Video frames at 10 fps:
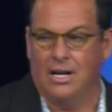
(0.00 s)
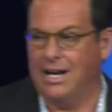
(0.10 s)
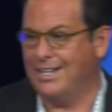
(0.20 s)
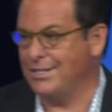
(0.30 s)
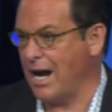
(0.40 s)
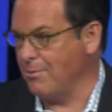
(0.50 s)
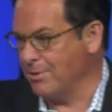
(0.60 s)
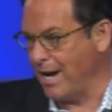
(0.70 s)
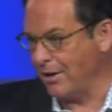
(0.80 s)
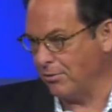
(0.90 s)
and
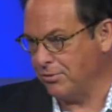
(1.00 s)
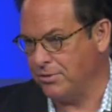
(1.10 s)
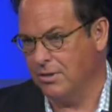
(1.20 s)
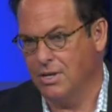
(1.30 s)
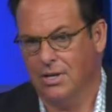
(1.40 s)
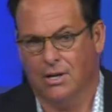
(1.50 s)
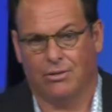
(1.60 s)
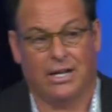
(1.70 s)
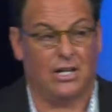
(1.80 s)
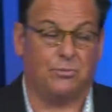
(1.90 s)
tabernacles.
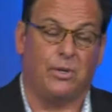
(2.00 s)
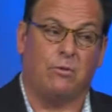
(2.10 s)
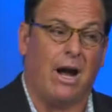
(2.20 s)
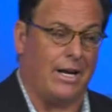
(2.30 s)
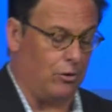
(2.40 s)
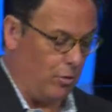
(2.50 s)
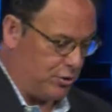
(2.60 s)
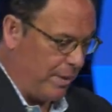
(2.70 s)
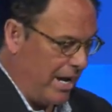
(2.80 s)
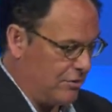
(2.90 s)
Okay, that's pretty radical. What's
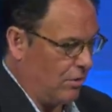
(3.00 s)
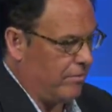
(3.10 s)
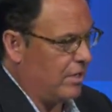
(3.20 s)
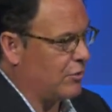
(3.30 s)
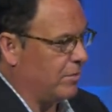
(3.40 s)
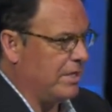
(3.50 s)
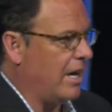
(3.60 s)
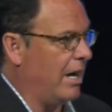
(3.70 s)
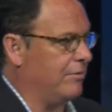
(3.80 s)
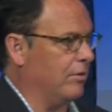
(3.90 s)
Passover? That's when he
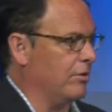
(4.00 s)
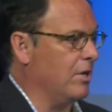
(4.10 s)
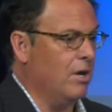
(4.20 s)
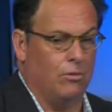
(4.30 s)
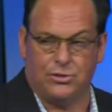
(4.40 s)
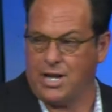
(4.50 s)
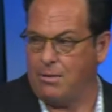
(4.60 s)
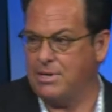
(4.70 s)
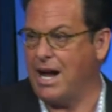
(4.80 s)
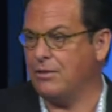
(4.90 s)
died for us. What's
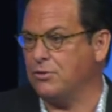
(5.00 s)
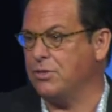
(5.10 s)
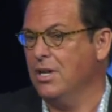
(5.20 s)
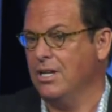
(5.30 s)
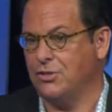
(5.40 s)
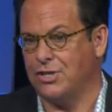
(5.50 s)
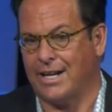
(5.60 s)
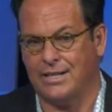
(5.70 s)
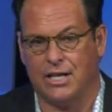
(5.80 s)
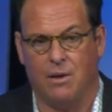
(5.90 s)
tabernacles? The
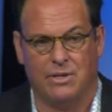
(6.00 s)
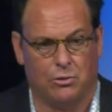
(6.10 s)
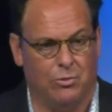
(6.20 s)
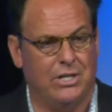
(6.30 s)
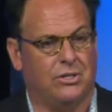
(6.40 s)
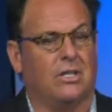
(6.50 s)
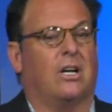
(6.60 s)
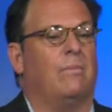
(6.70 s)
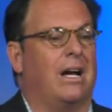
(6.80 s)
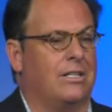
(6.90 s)
second coming, when he's going to
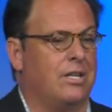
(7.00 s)
come back and